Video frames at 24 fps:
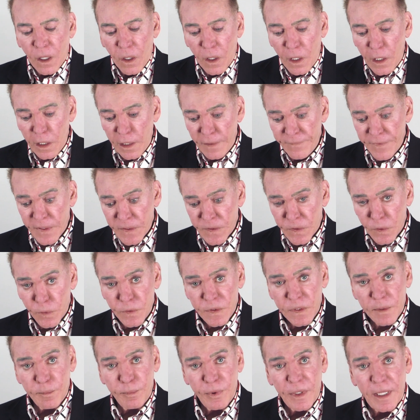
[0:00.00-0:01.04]
All of us are
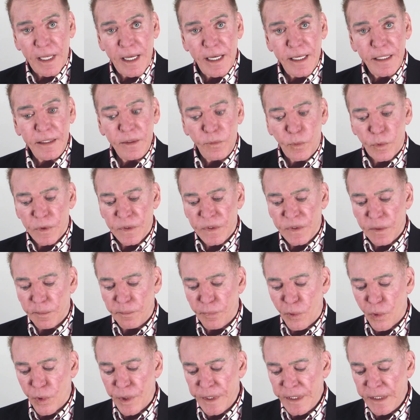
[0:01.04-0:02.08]
supplied, we're
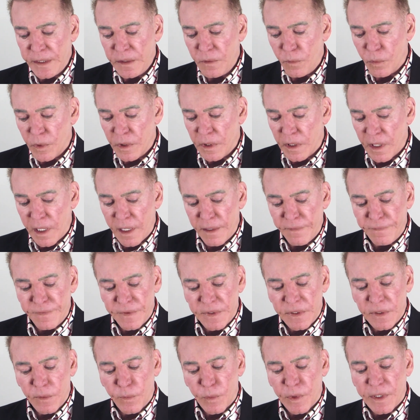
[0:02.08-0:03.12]
supported, we're
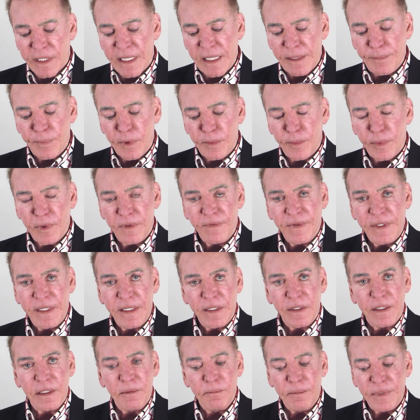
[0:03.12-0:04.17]
loved, and we're capable of
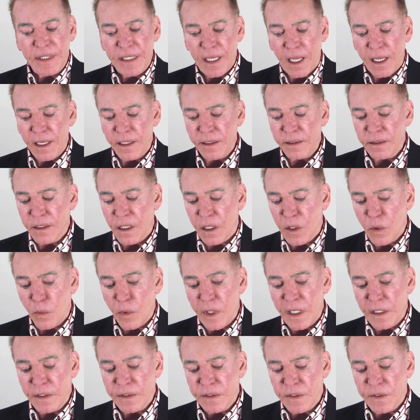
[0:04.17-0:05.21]
healing beyond our
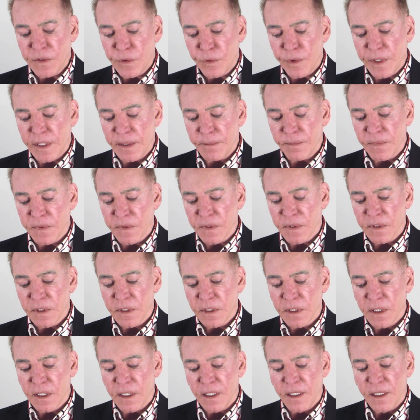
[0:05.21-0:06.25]
wildest dreams.
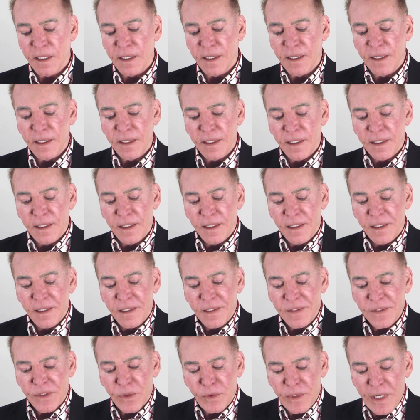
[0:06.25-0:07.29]

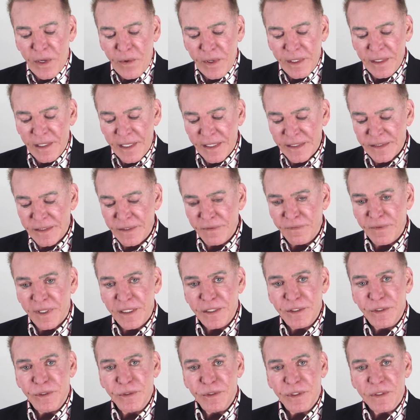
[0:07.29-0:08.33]
So now I'd like to
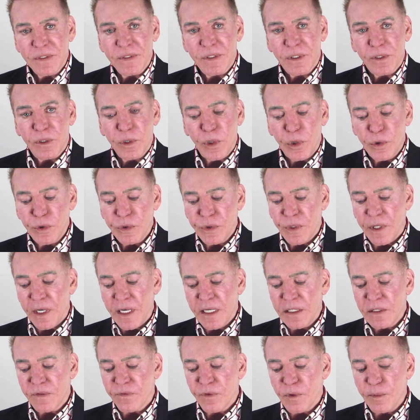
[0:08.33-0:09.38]
invite you just to close your
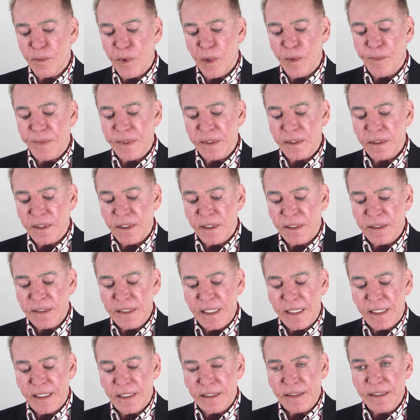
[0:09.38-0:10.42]
eyes for a moment and
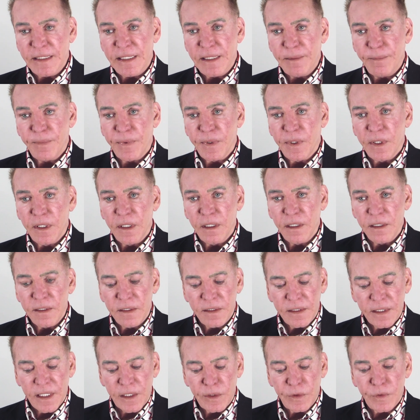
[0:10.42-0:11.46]
take a deep,
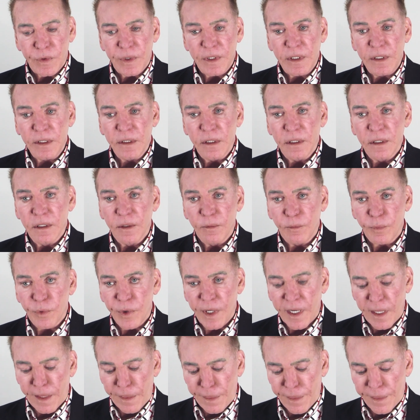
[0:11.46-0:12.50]
centering
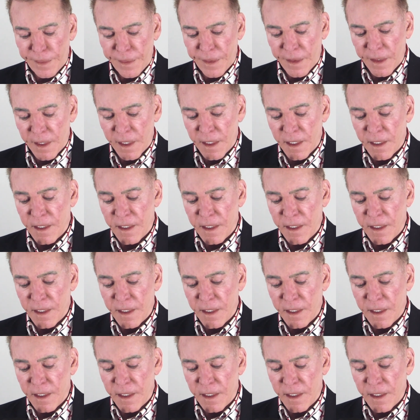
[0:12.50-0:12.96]
breath.